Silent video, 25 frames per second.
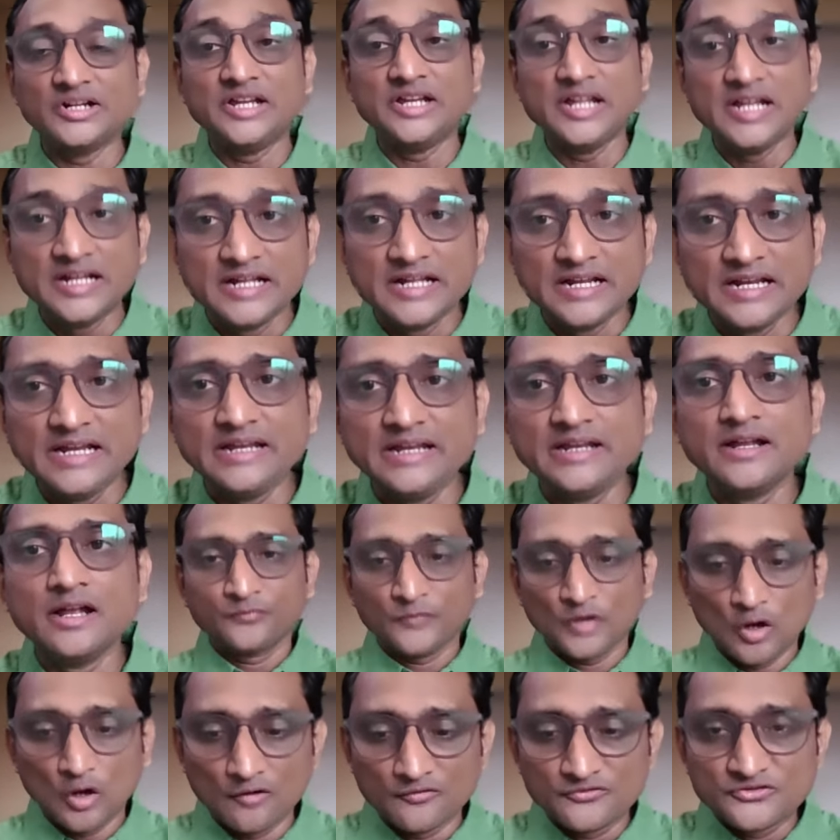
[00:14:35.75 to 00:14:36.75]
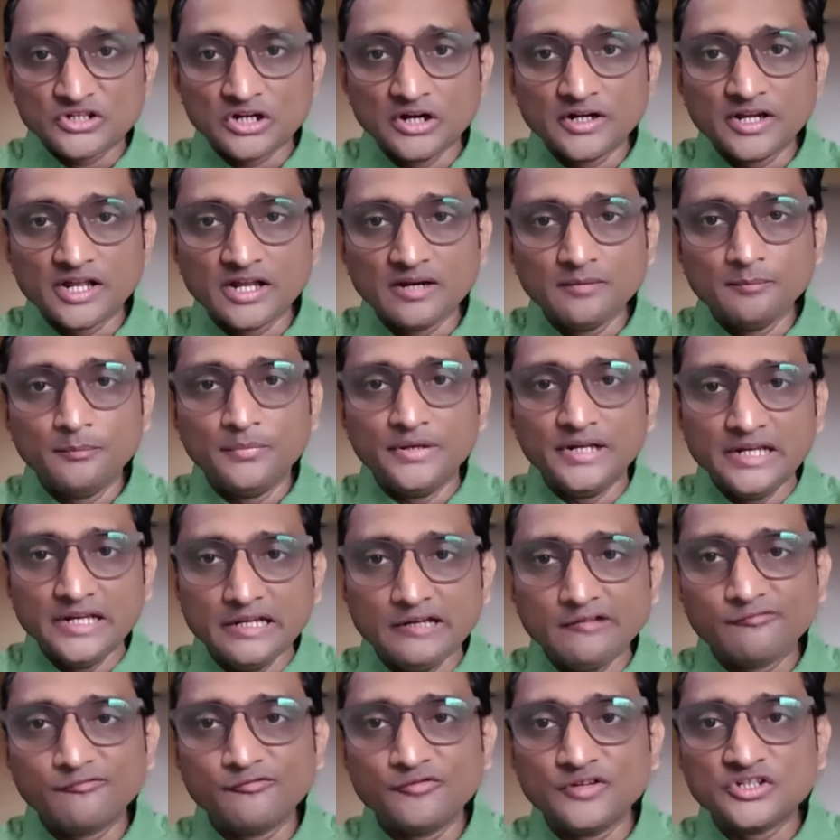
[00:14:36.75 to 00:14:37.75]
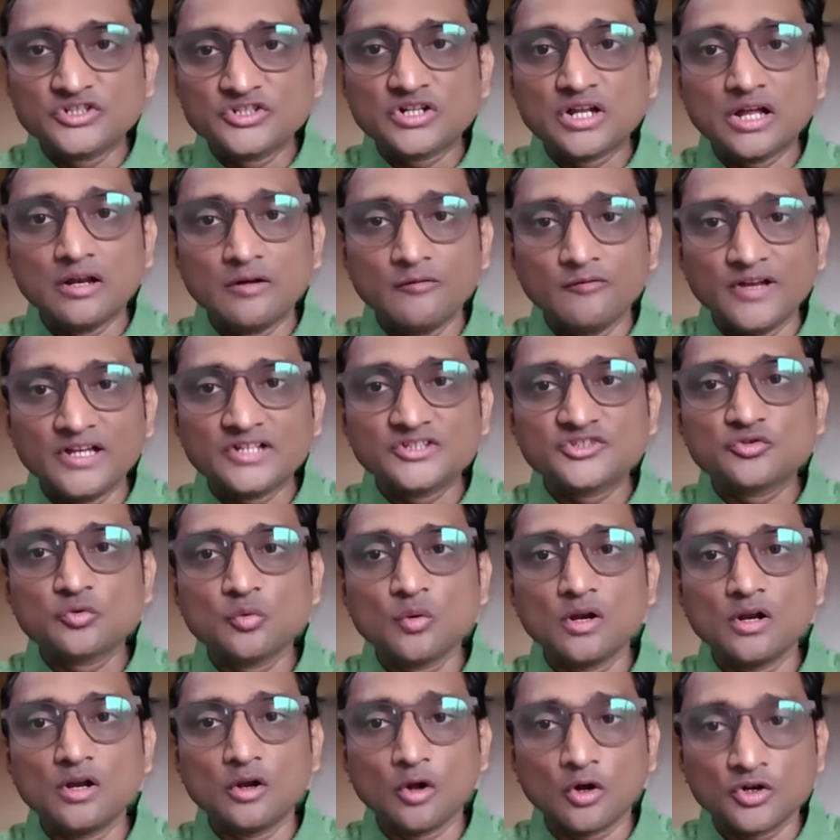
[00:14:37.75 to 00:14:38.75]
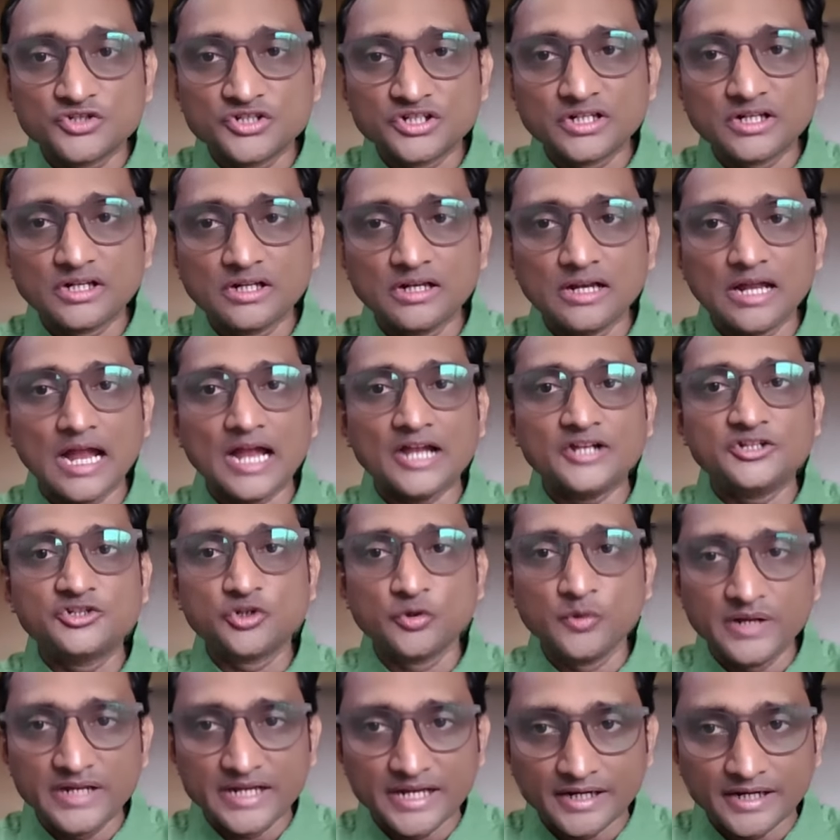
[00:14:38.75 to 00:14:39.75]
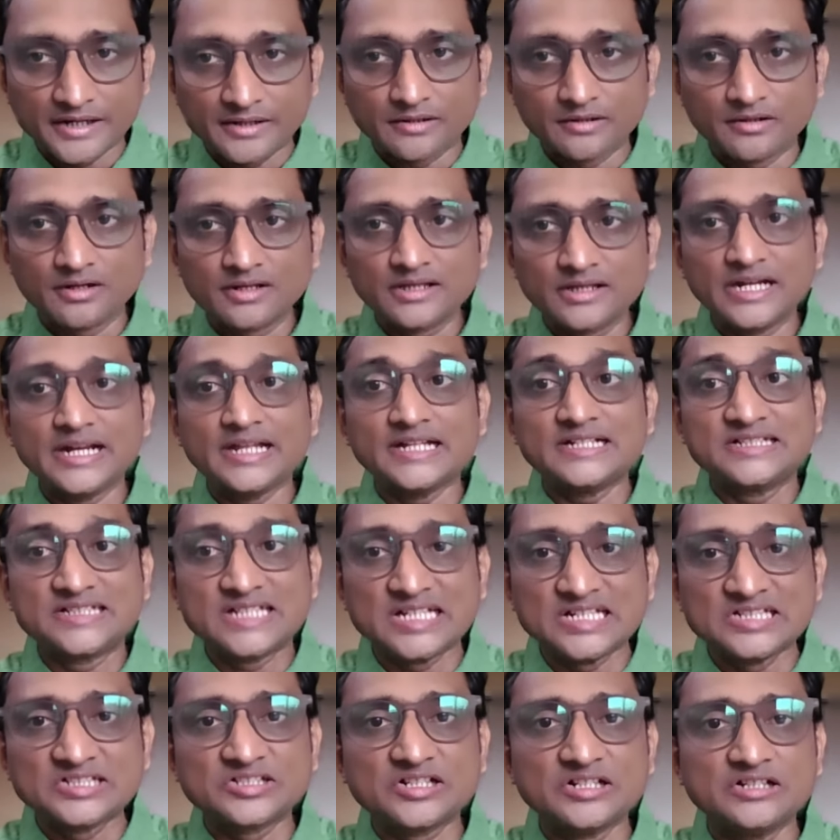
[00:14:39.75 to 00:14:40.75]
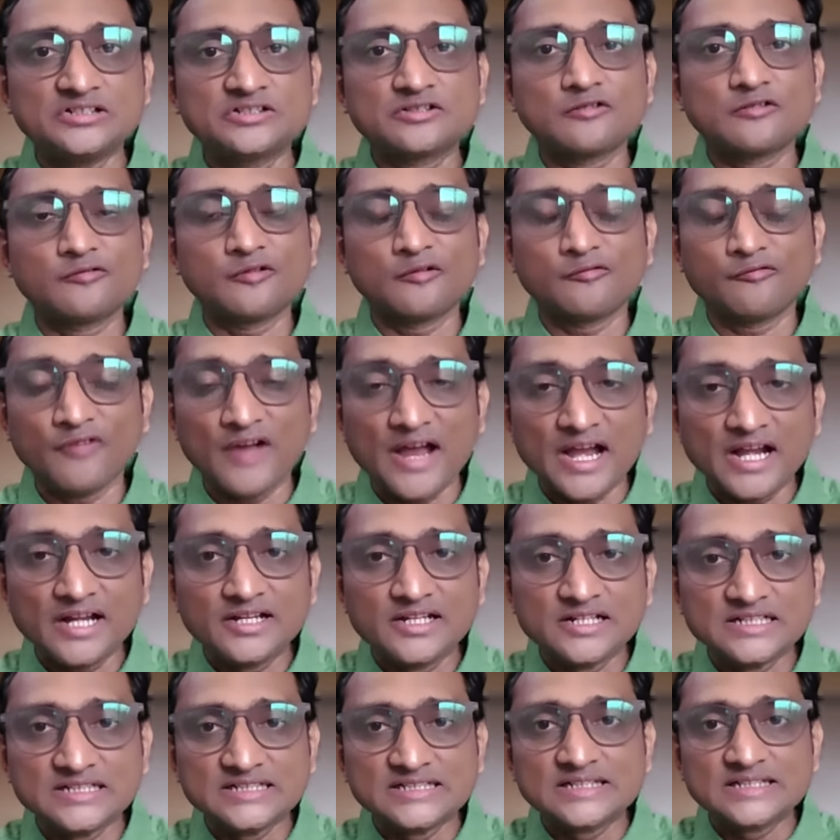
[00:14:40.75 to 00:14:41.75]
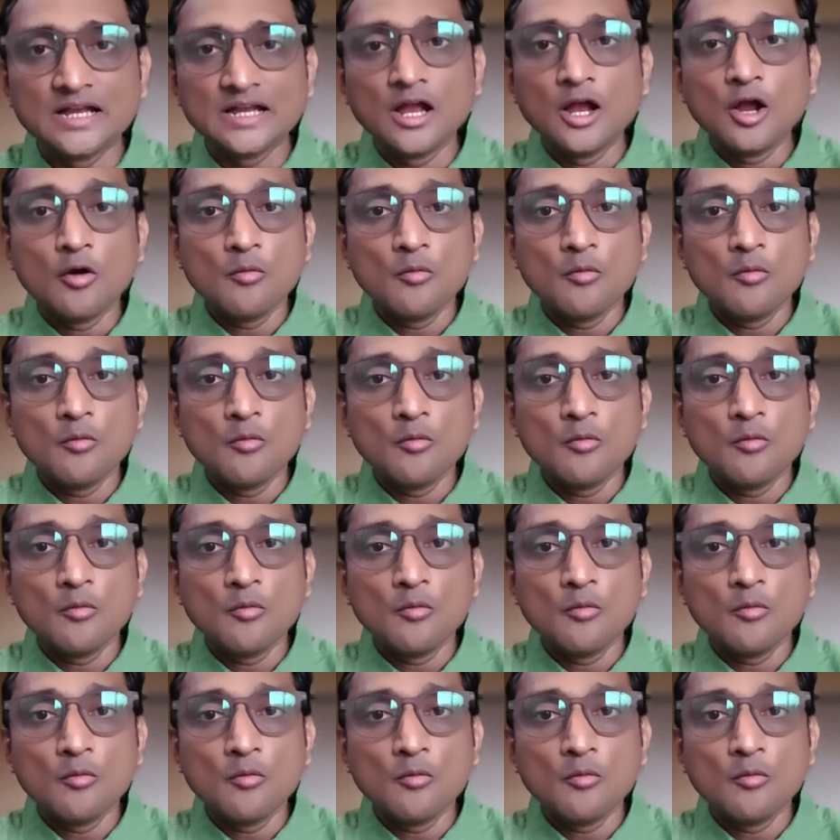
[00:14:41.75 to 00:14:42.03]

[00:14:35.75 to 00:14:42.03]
degree of certain belief which conveys to a logical adjudicator that existence of a fact is